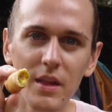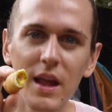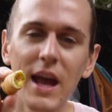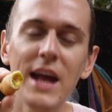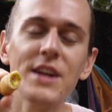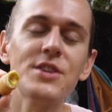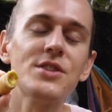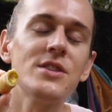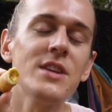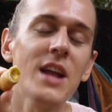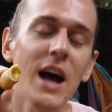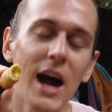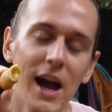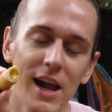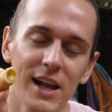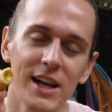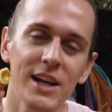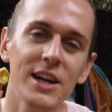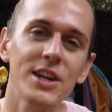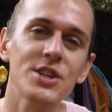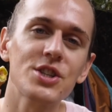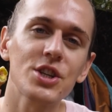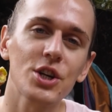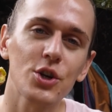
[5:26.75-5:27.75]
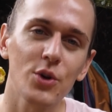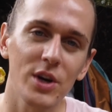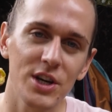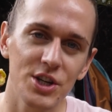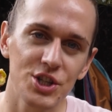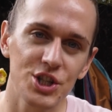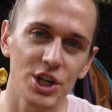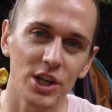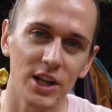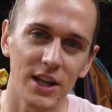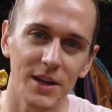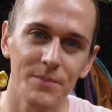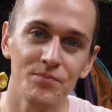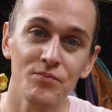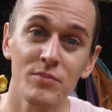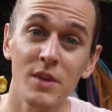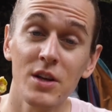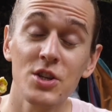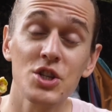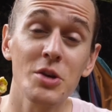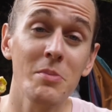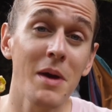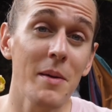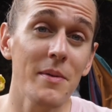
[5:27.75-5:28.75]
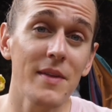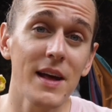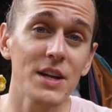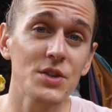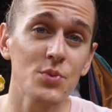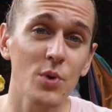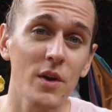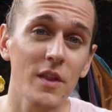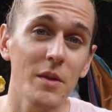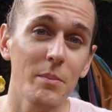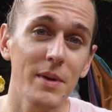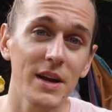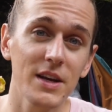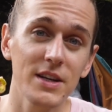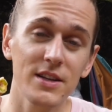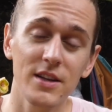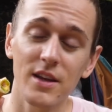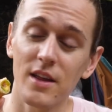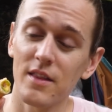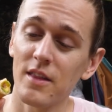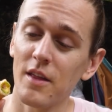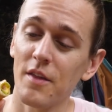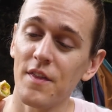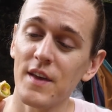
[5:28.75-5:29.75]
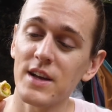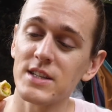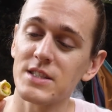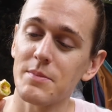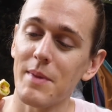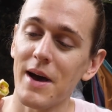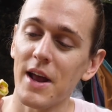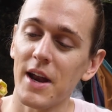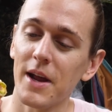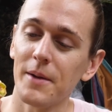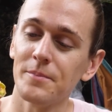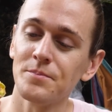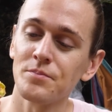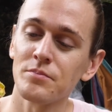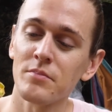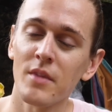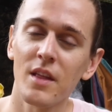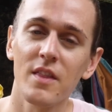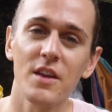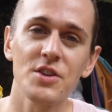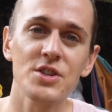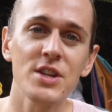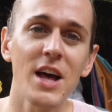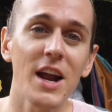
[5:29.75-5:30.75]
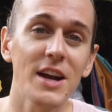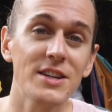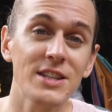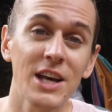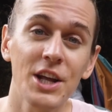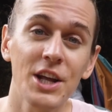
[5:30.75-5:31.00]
It's not. It is a green chili. So maybe that's one of the things about it. There's not a